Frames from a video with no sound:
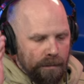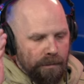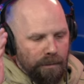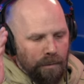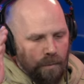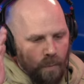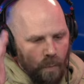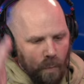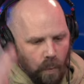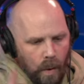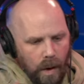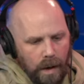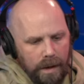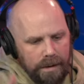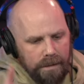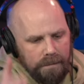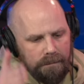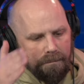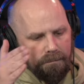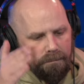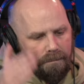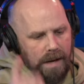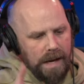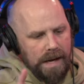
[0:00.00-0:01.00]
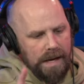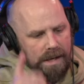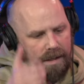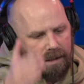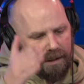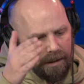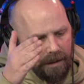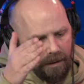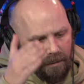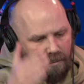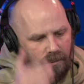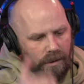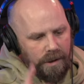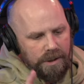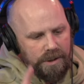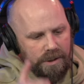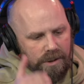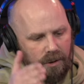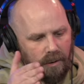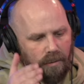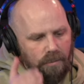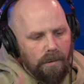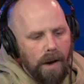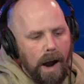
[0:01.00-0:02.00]
what made the
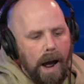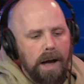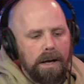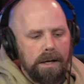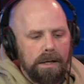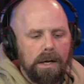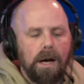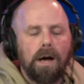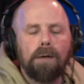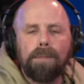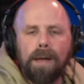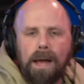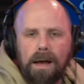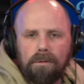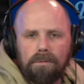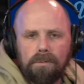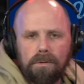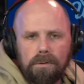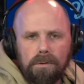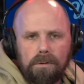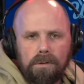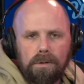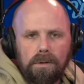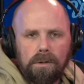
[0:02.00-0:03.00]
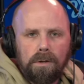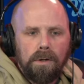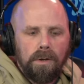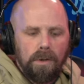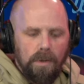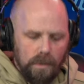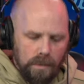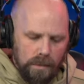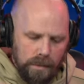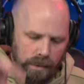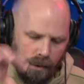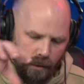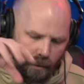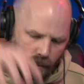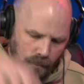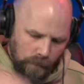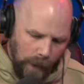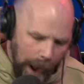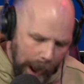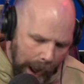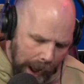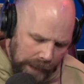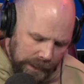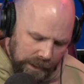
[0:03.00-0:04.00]
original Rock come out? The
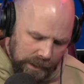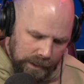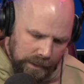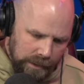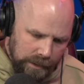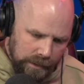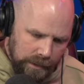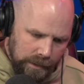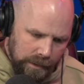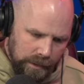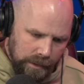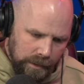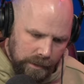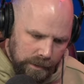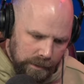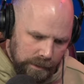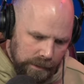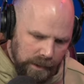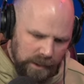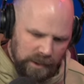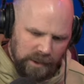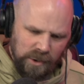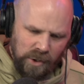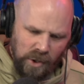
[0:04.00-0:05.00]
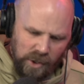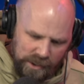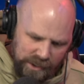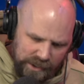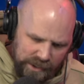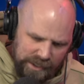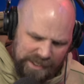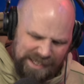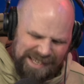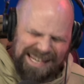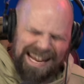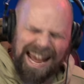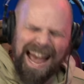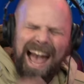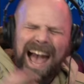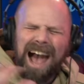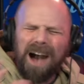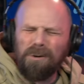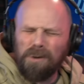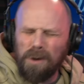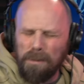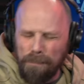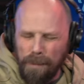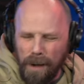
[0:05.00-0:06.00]
Rock that looked
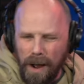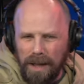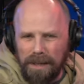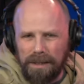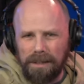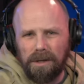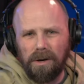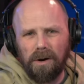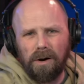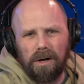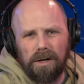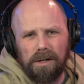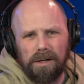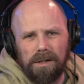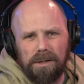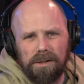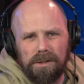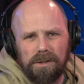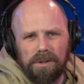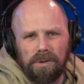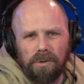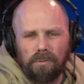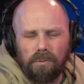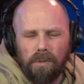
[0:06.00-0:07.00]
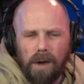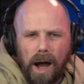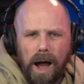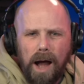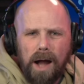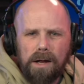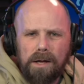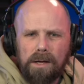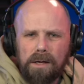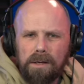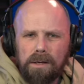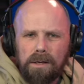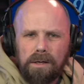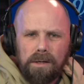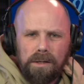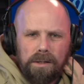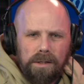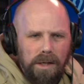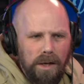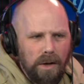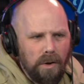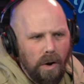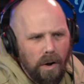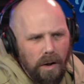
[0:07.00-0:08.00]
down upon the audience, the Rock
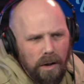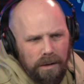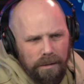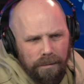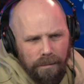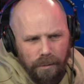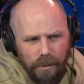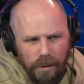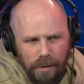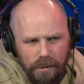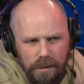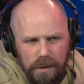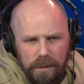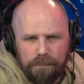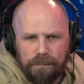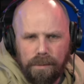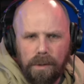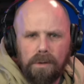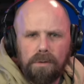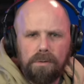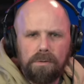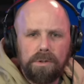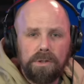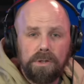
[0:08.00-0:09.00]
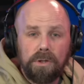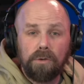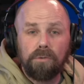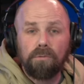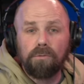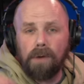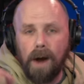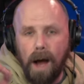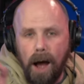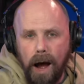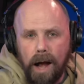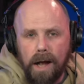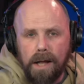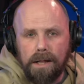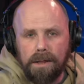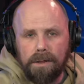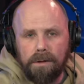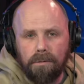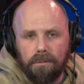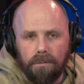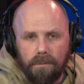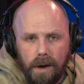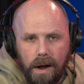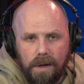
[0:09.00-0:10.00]
that called them Rudy Poos, the Rock
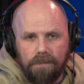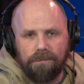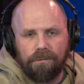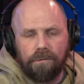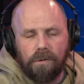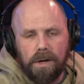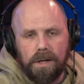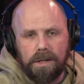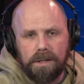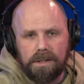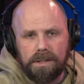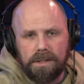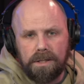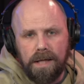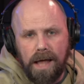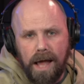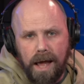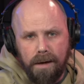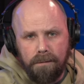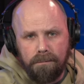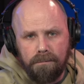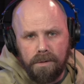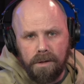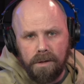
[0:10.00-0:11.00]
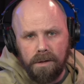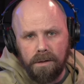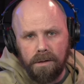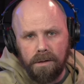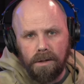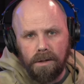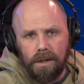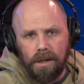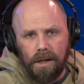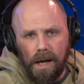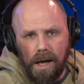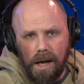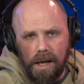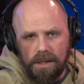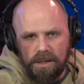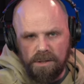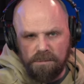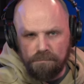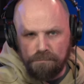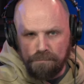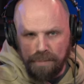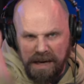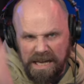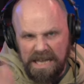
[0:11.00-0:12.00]
that referenced them as
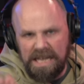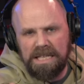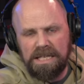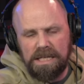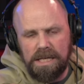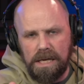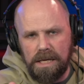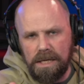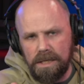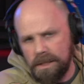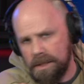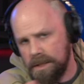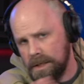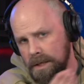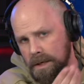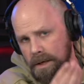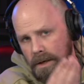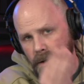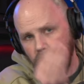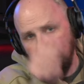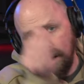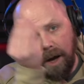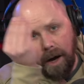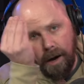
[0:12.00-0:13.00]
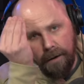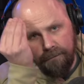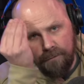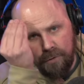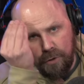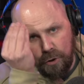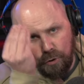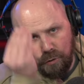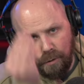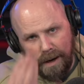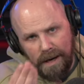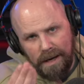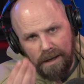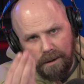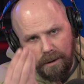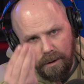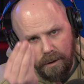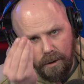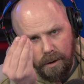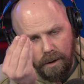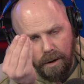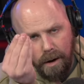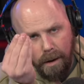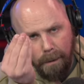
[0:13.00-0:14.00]
pieces of
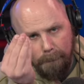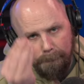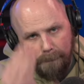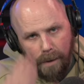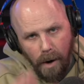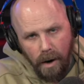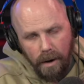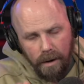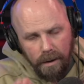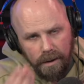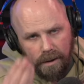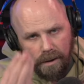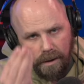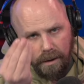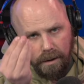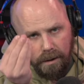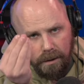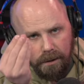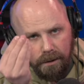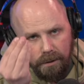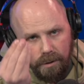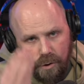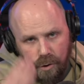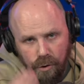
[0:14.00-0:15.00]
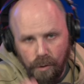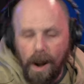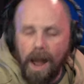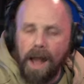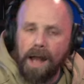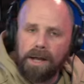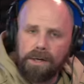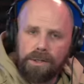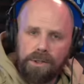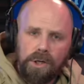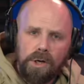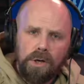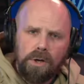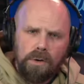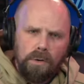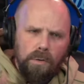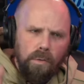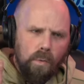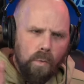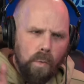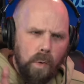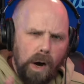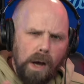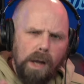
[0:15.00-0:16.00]
trailer park trash.
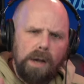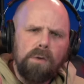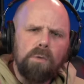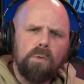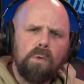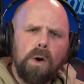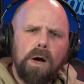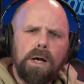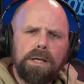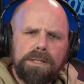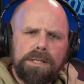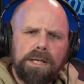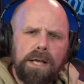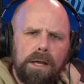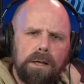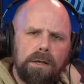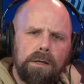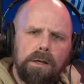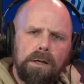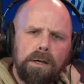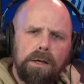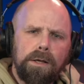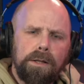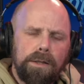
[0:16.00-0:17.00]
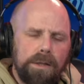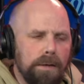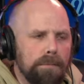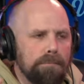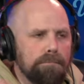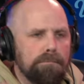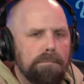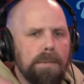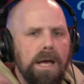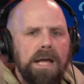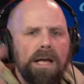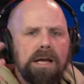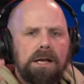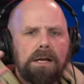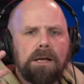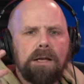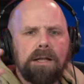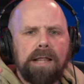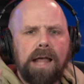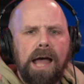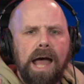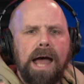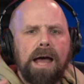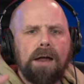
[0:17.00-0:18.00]
What was it that
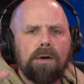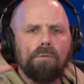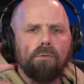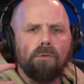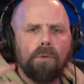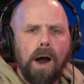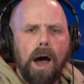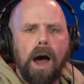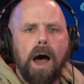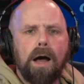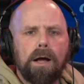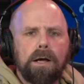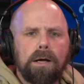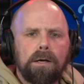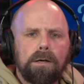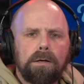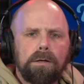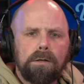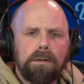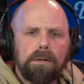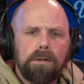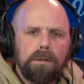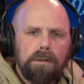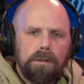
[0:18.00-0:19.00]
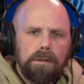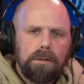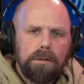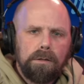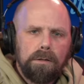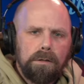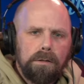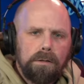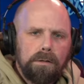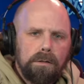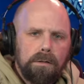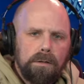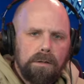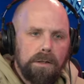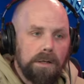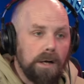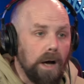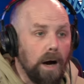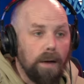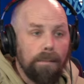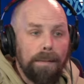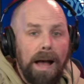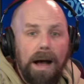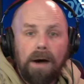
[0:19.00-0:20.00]
made that Rock
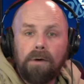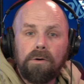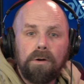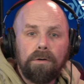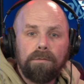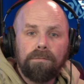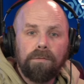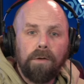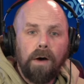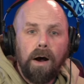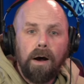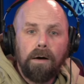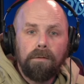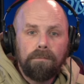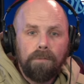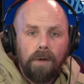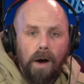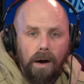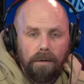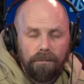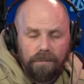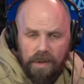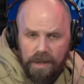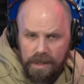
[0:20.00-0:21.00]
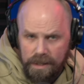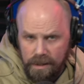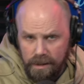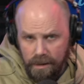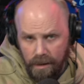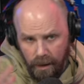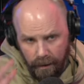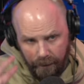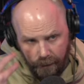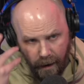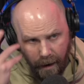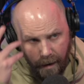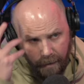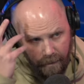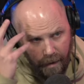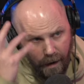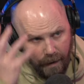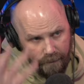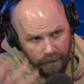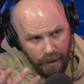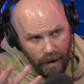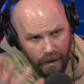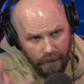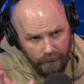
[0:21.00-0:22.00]
come out of the
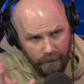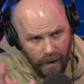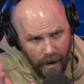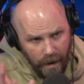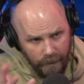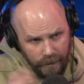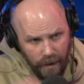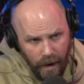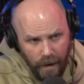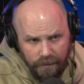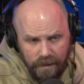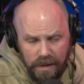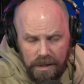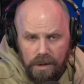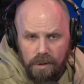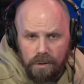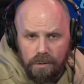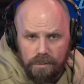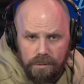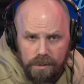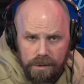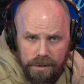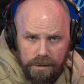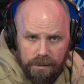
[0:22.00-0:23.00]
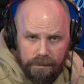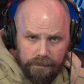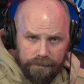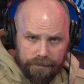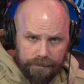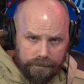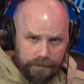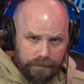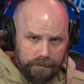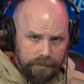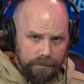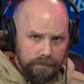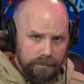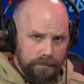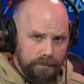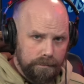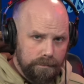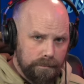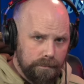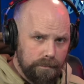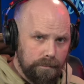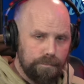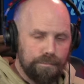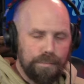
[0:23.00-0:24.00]
ooze?
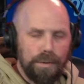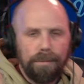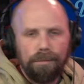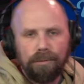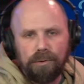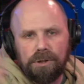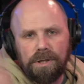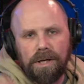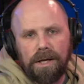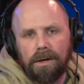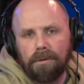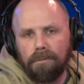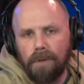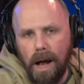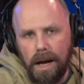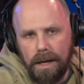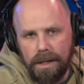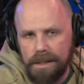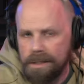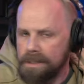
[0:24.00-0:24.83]
People chanting Rocky